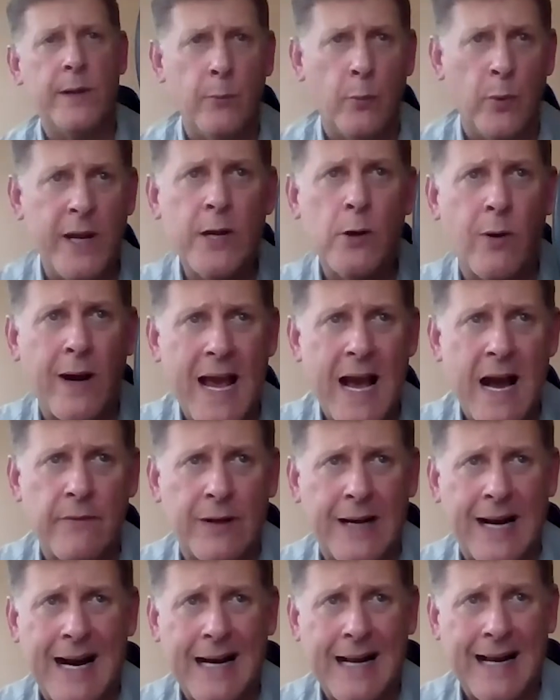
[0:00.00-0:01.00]
We don't have
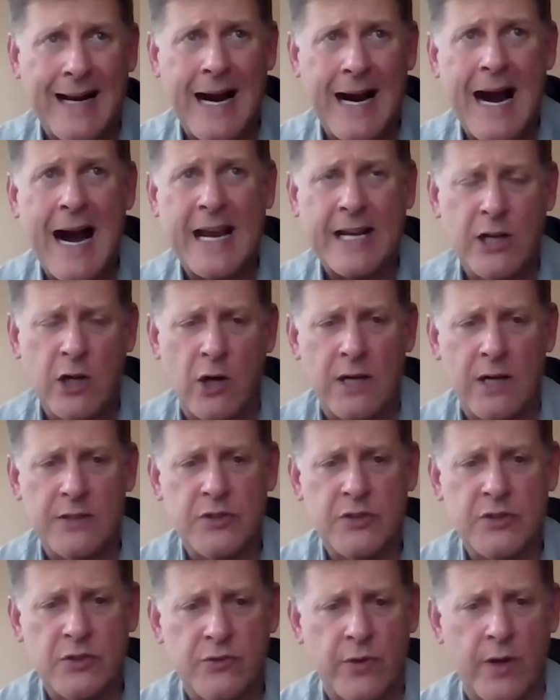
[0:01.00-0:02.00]
a high
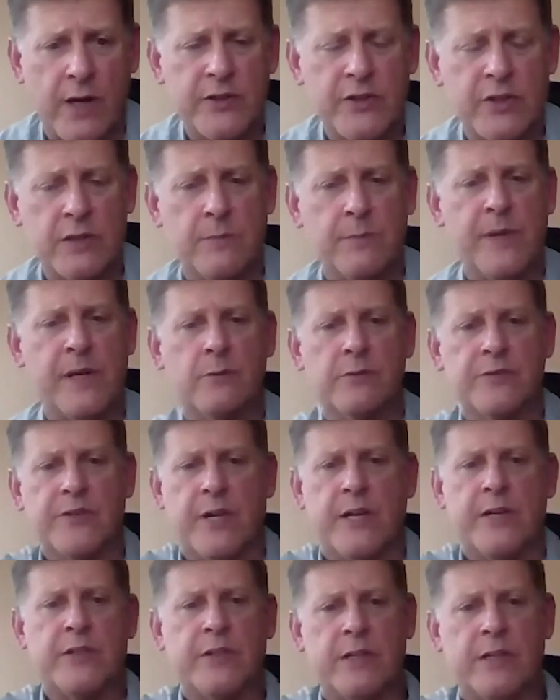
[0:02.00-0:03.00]
concentration of
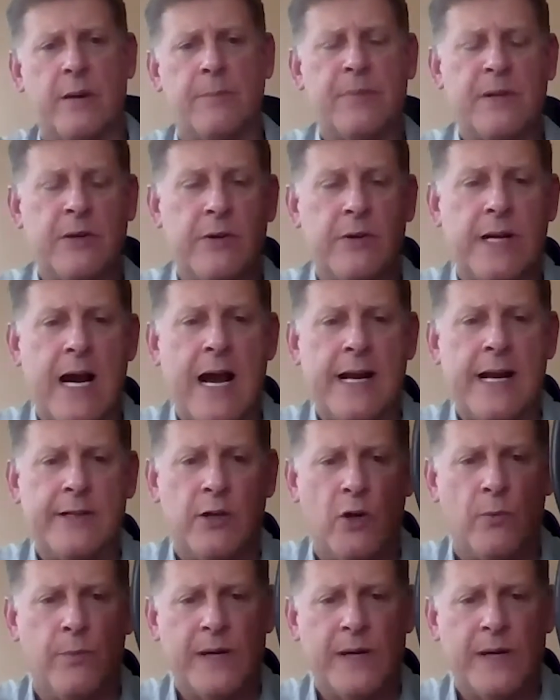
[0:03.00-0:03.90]
mineralization up here in Idaho,